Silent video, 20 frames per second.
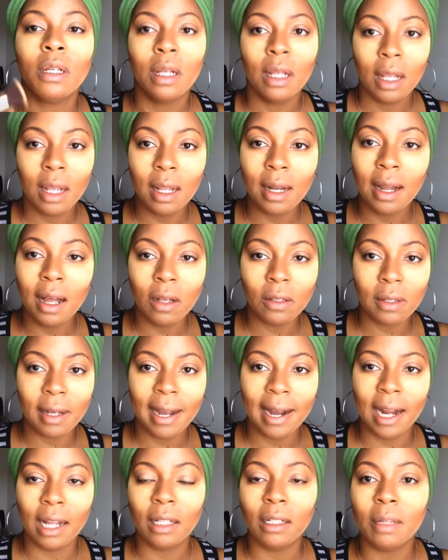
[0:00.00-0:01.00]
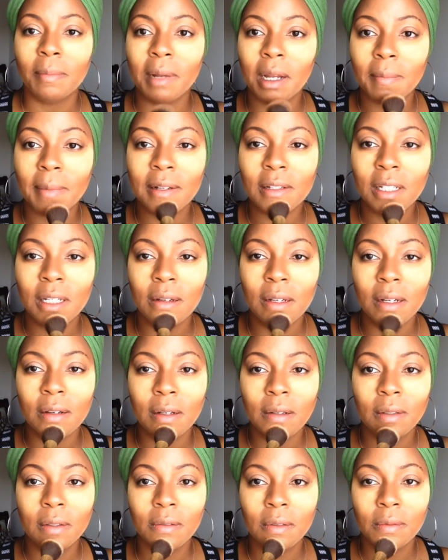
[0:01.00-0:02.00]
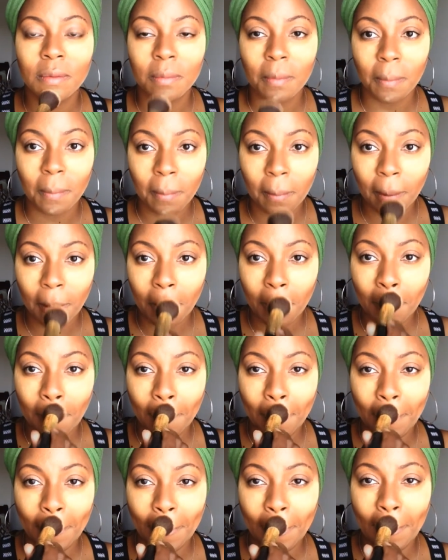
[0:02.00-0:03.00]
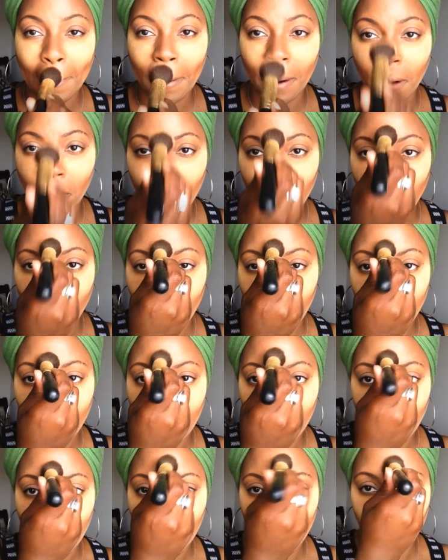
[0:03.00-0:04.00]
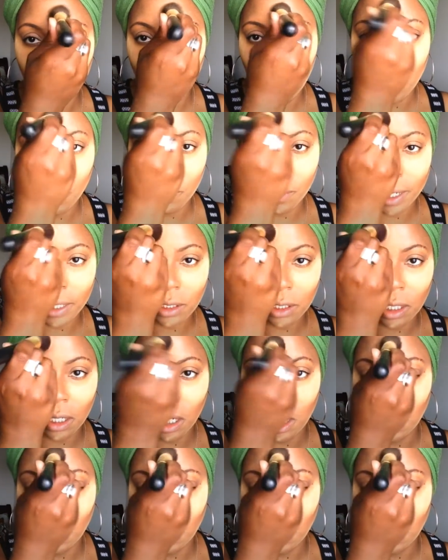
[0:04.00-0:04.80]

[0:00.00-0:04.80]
And I also highlight a little bit on my chin. Right here. And right here.